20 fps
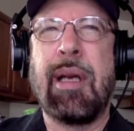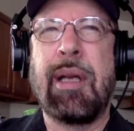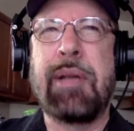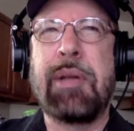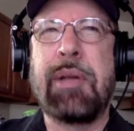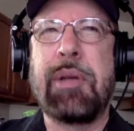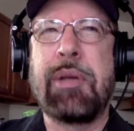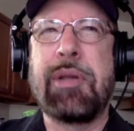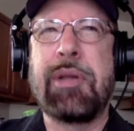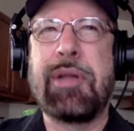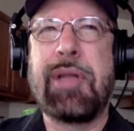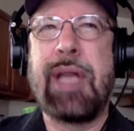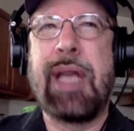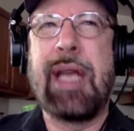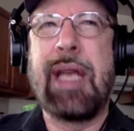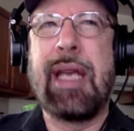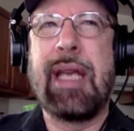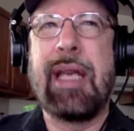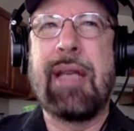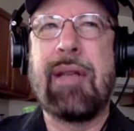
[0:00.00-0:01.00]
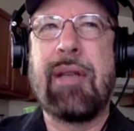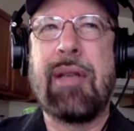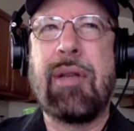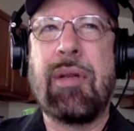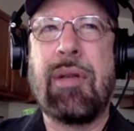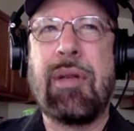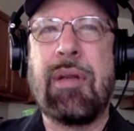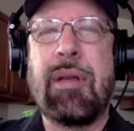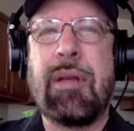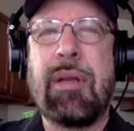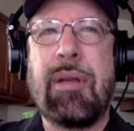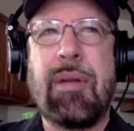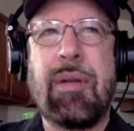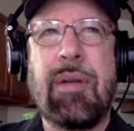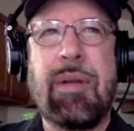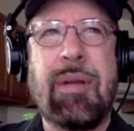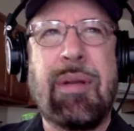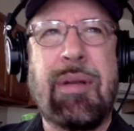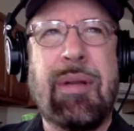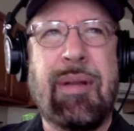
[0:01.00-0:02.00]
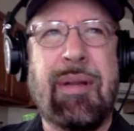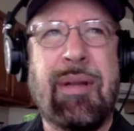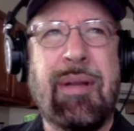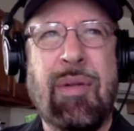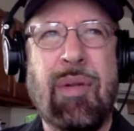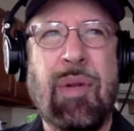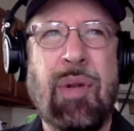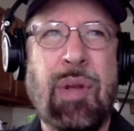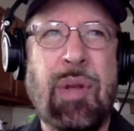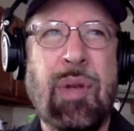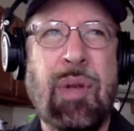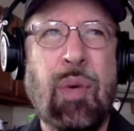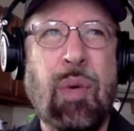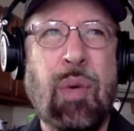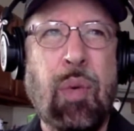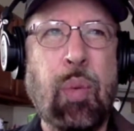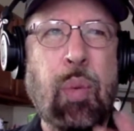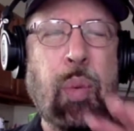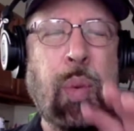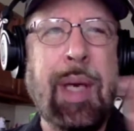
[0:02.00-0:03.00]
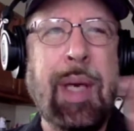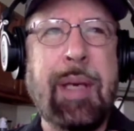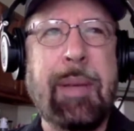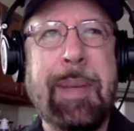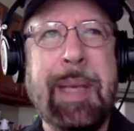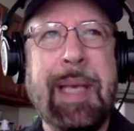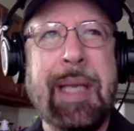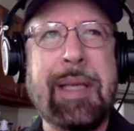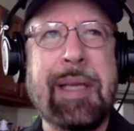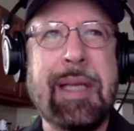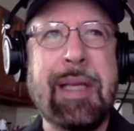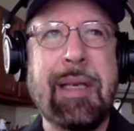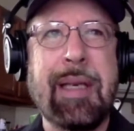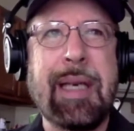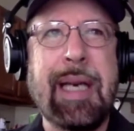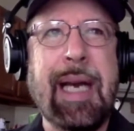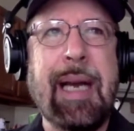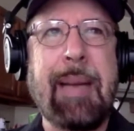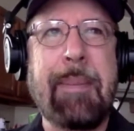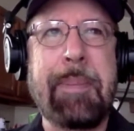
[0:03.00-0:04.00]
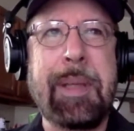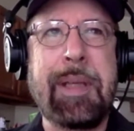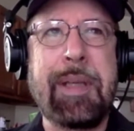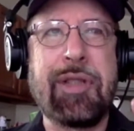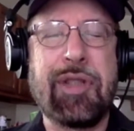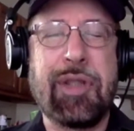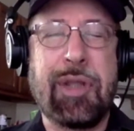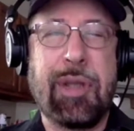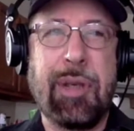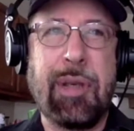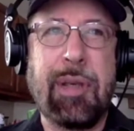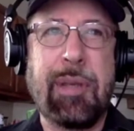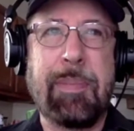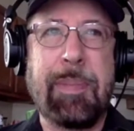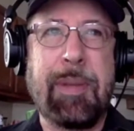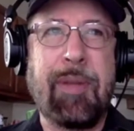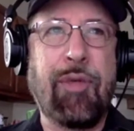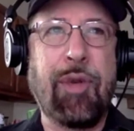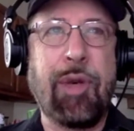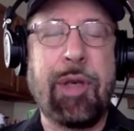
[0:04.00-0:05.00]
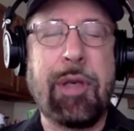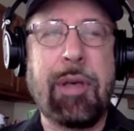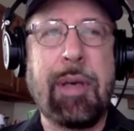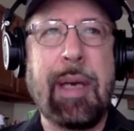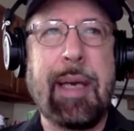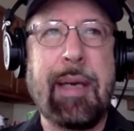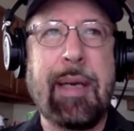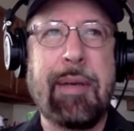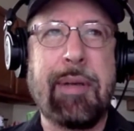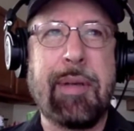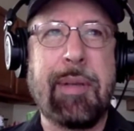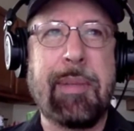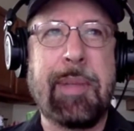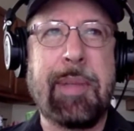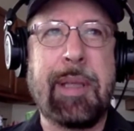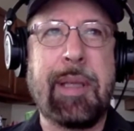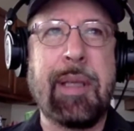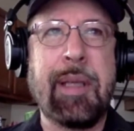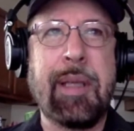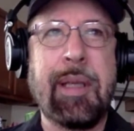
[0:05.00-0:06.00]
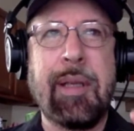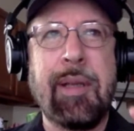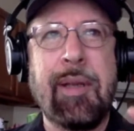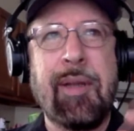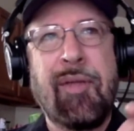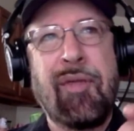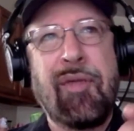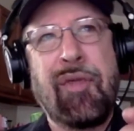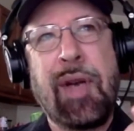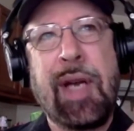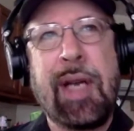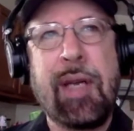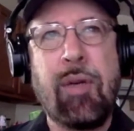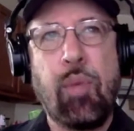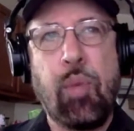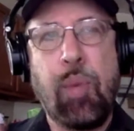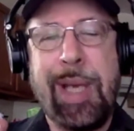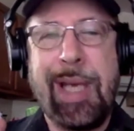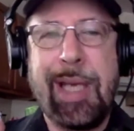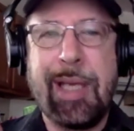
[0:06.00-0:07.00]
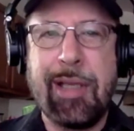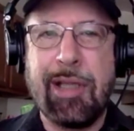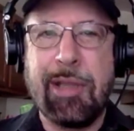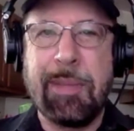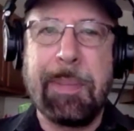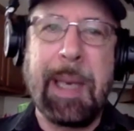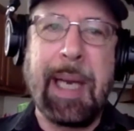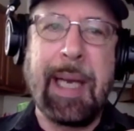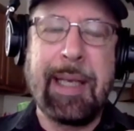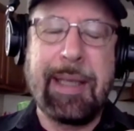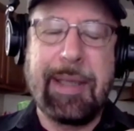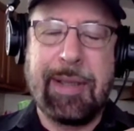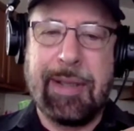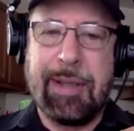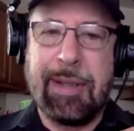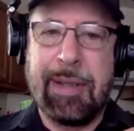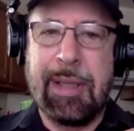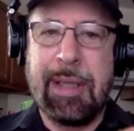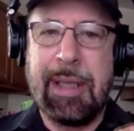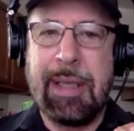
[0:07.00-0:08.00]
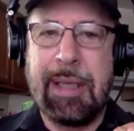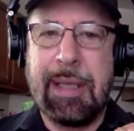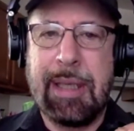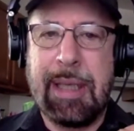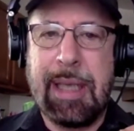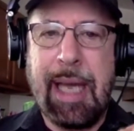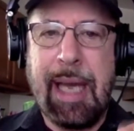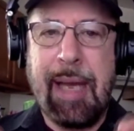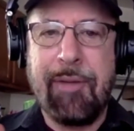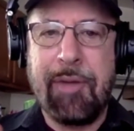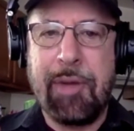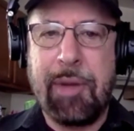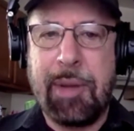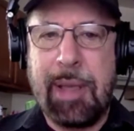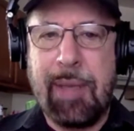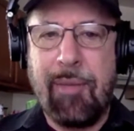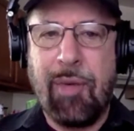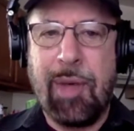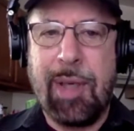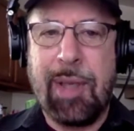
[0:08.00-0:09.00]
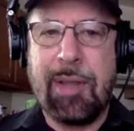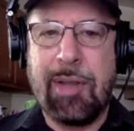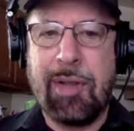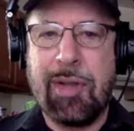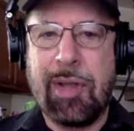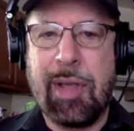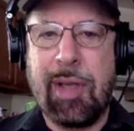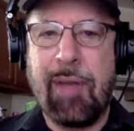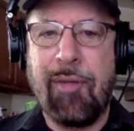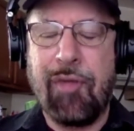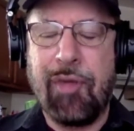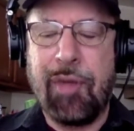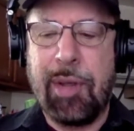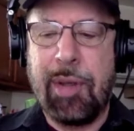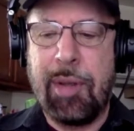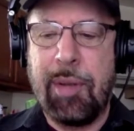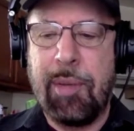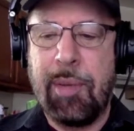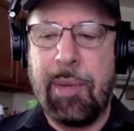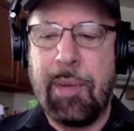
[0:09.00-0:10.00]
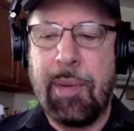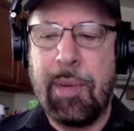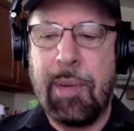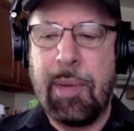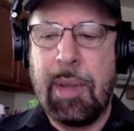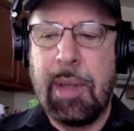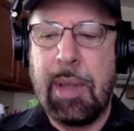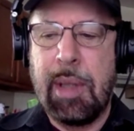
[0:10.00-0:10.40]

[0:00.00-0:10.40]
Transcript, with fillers: understand what about their copy is good before you hire them and find weak spots after they've written stuff for you